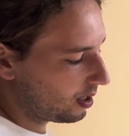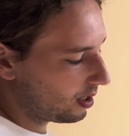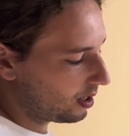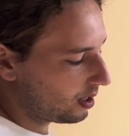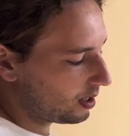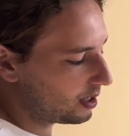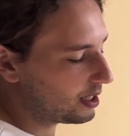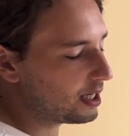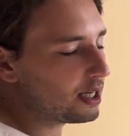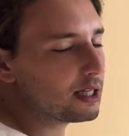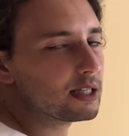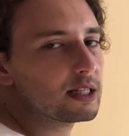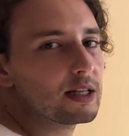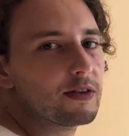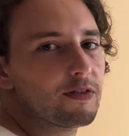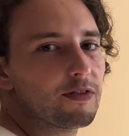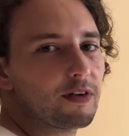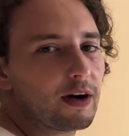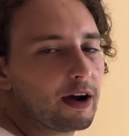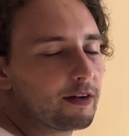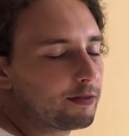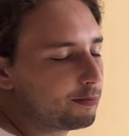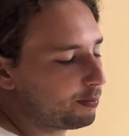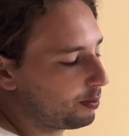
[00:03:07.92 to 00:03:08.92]

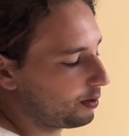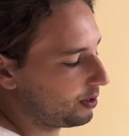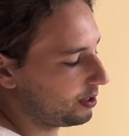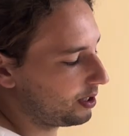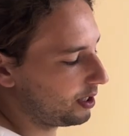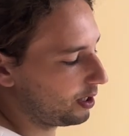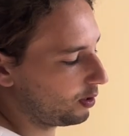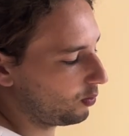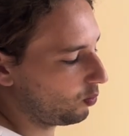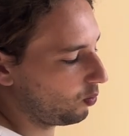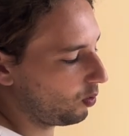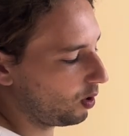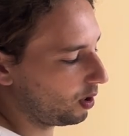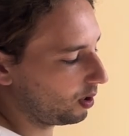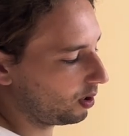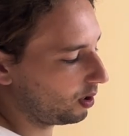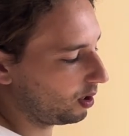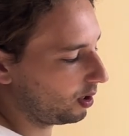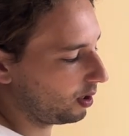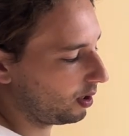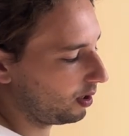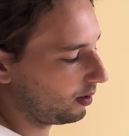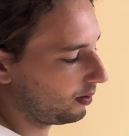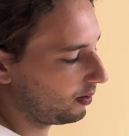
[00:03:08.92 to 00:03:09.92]
65%
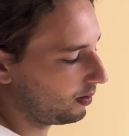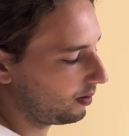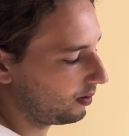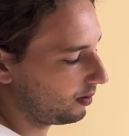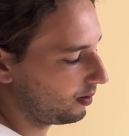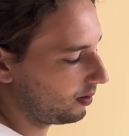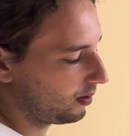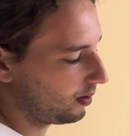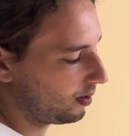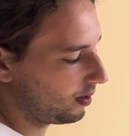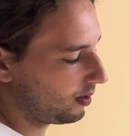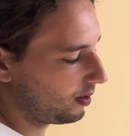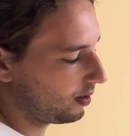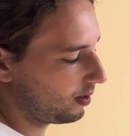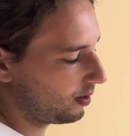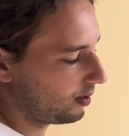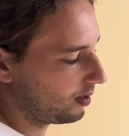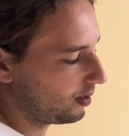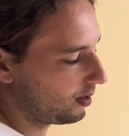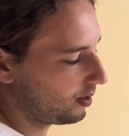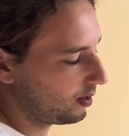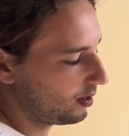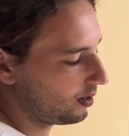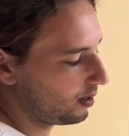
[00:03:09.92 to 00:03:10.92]
water,
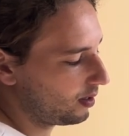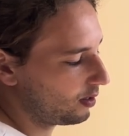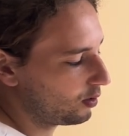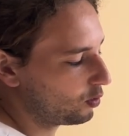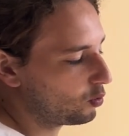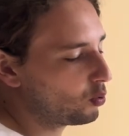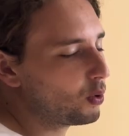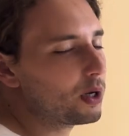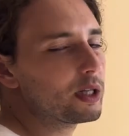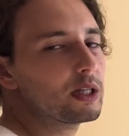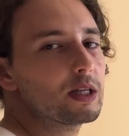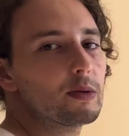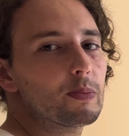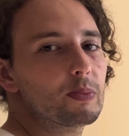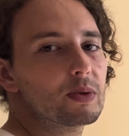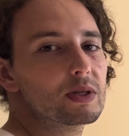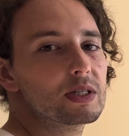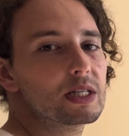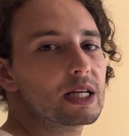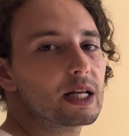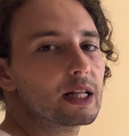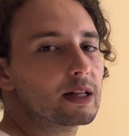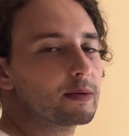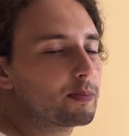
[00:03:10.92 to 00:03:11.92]

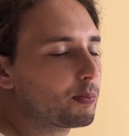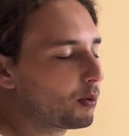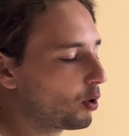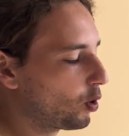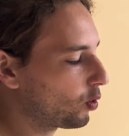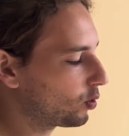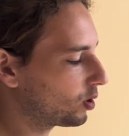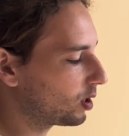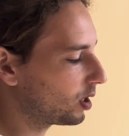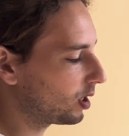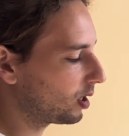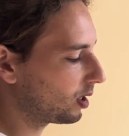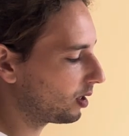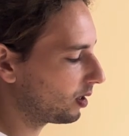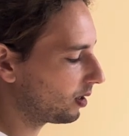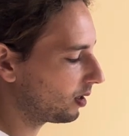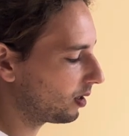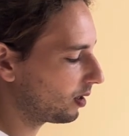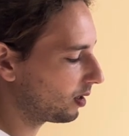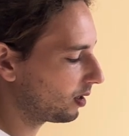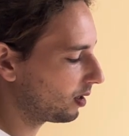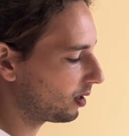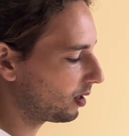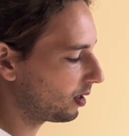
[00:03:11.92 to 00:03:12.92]
20% protein,
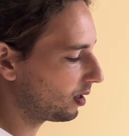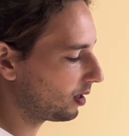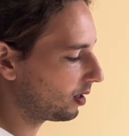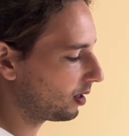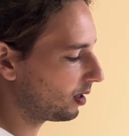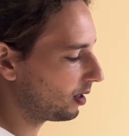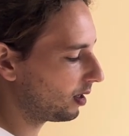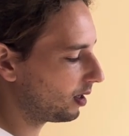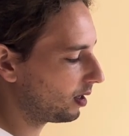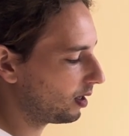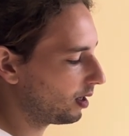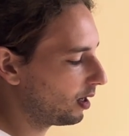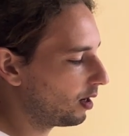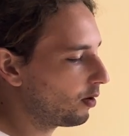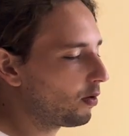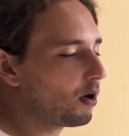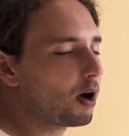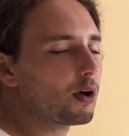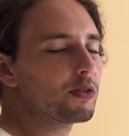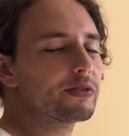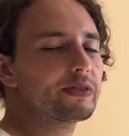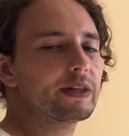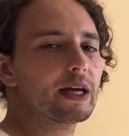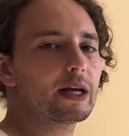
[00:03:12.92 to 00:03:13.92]

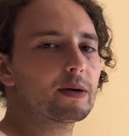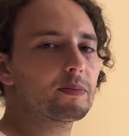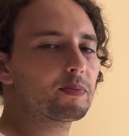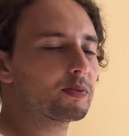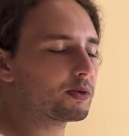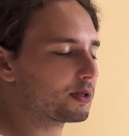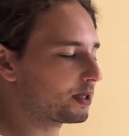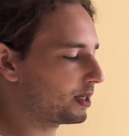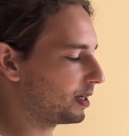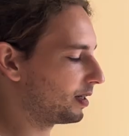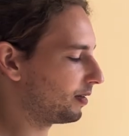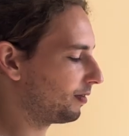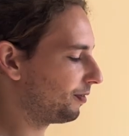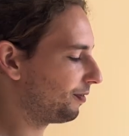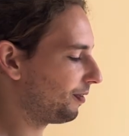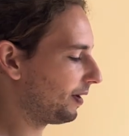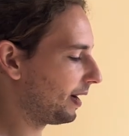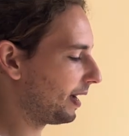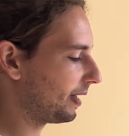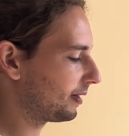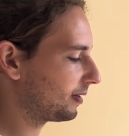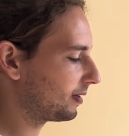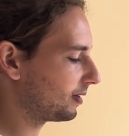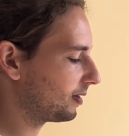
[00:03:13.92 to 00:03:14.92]
around 10%
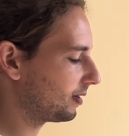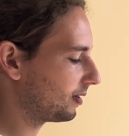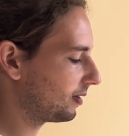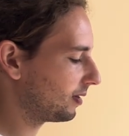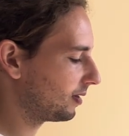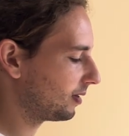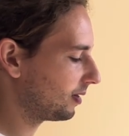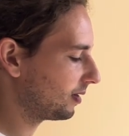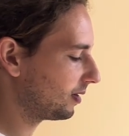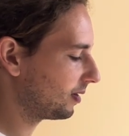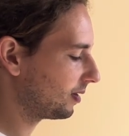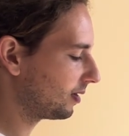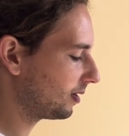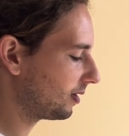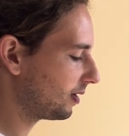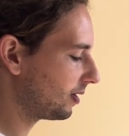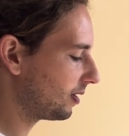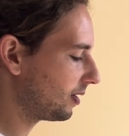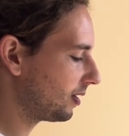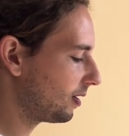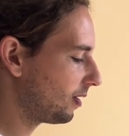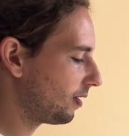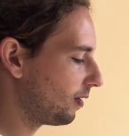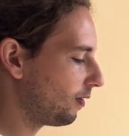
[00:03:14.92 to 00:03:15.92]
fat,
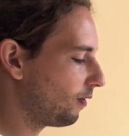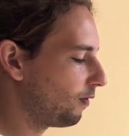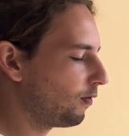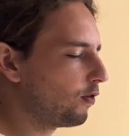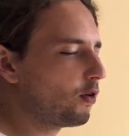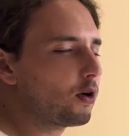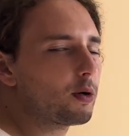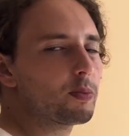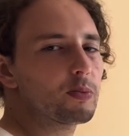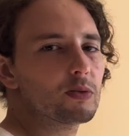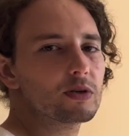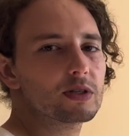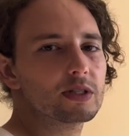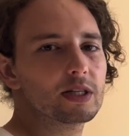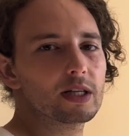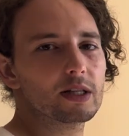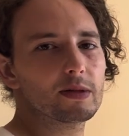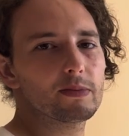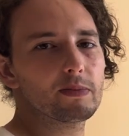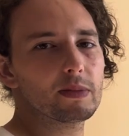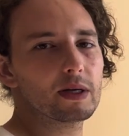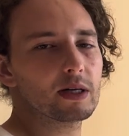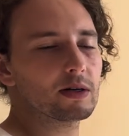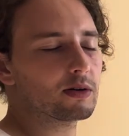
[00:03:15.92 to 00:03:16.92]

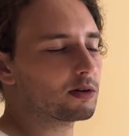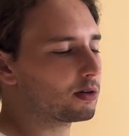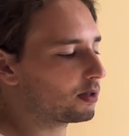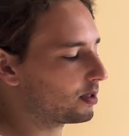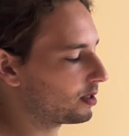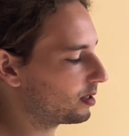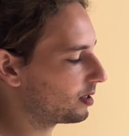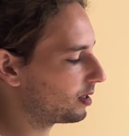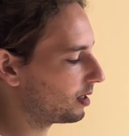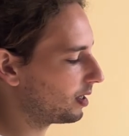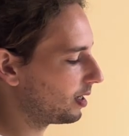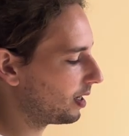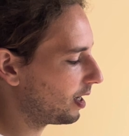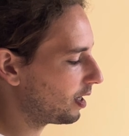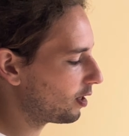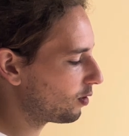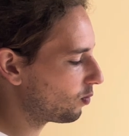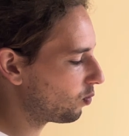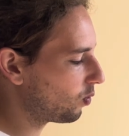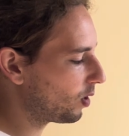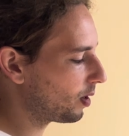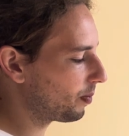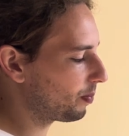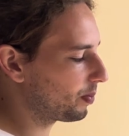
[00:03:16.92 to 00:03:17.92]
4% minerals, and
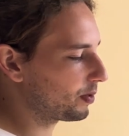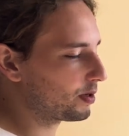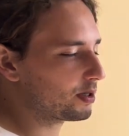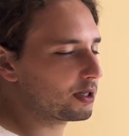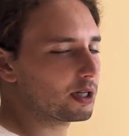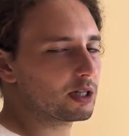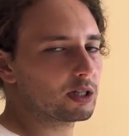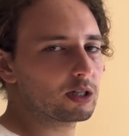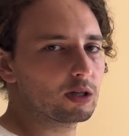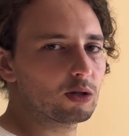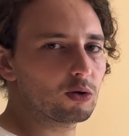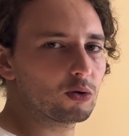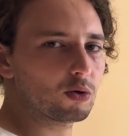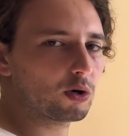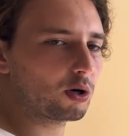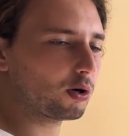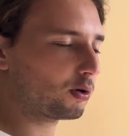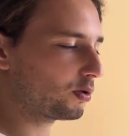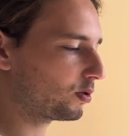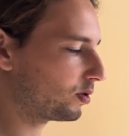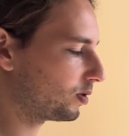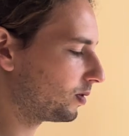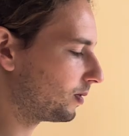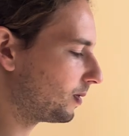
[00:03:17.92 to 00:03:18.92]
1%
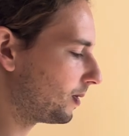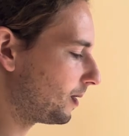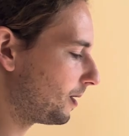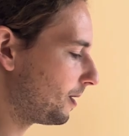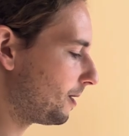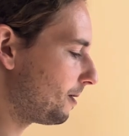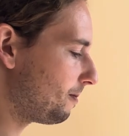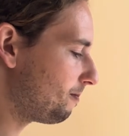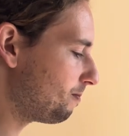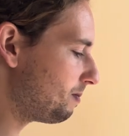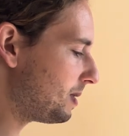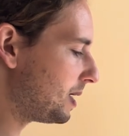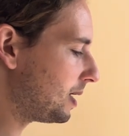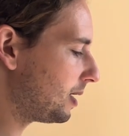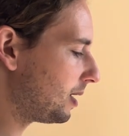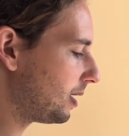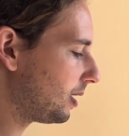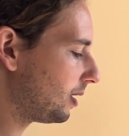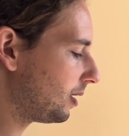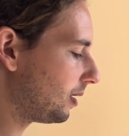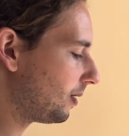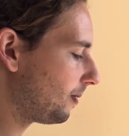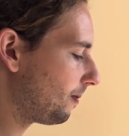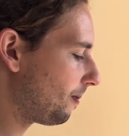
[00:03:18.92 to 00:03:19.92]
glucose,
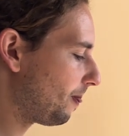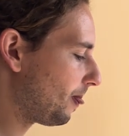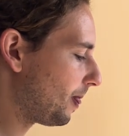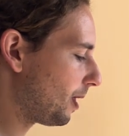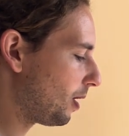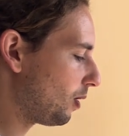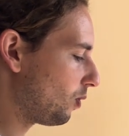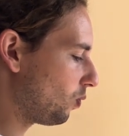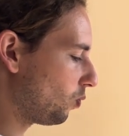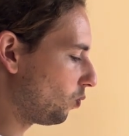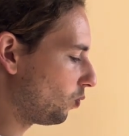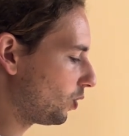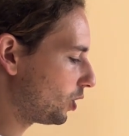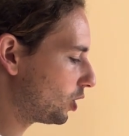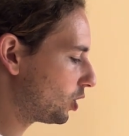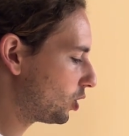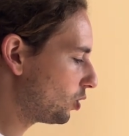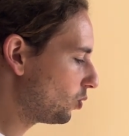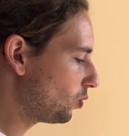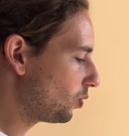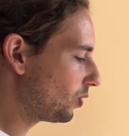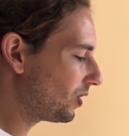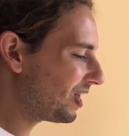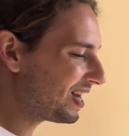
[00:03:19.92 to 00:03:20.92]
meaning we
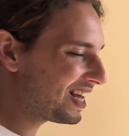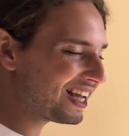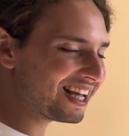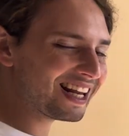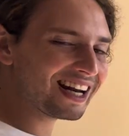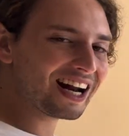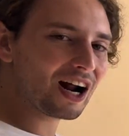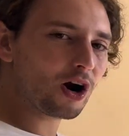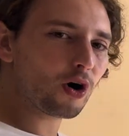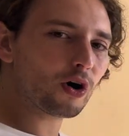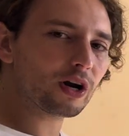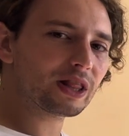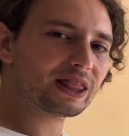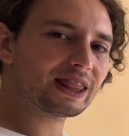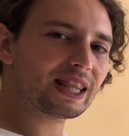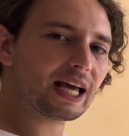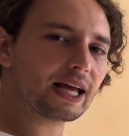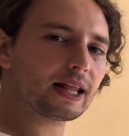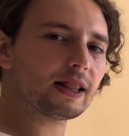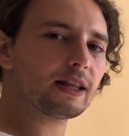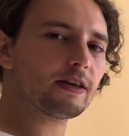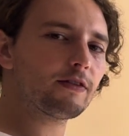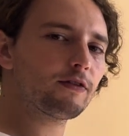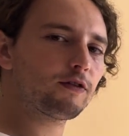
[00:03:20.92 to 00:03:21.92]
should, in our
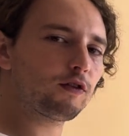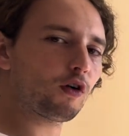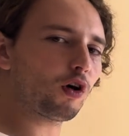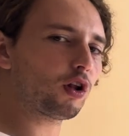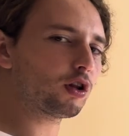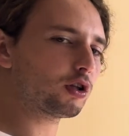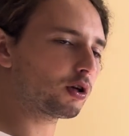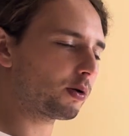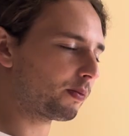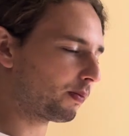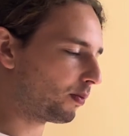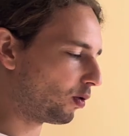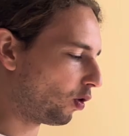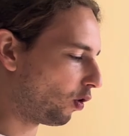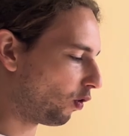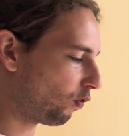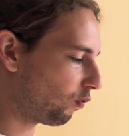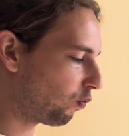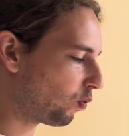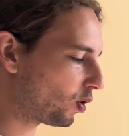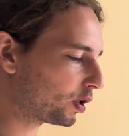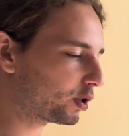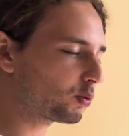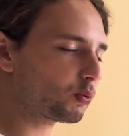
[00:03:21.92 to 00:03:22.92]
daily volume
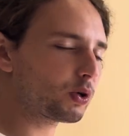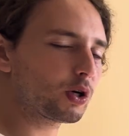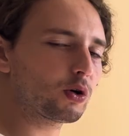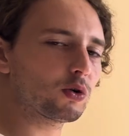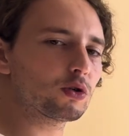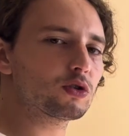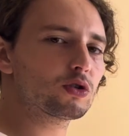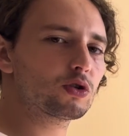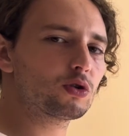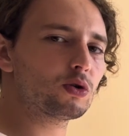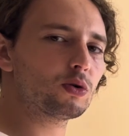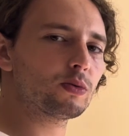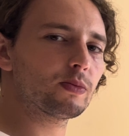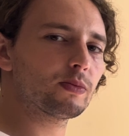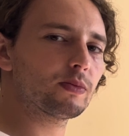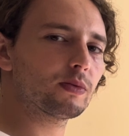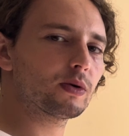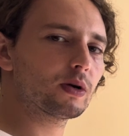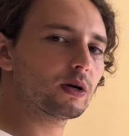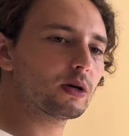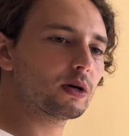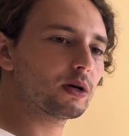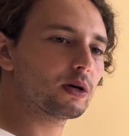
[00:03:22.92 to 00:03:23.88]
of what we consume,